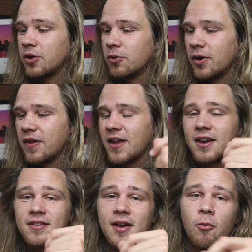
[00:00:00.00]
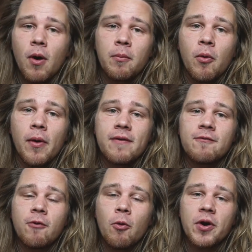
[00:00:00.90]
you, and that is a
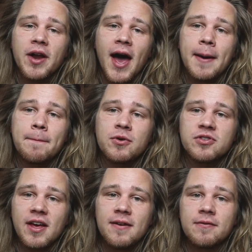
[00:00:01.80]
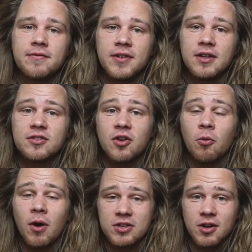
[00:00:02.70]
1.49% fee.
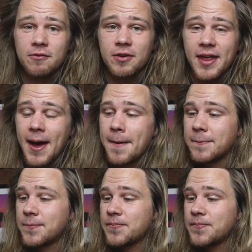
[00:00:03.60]
So watch out for that.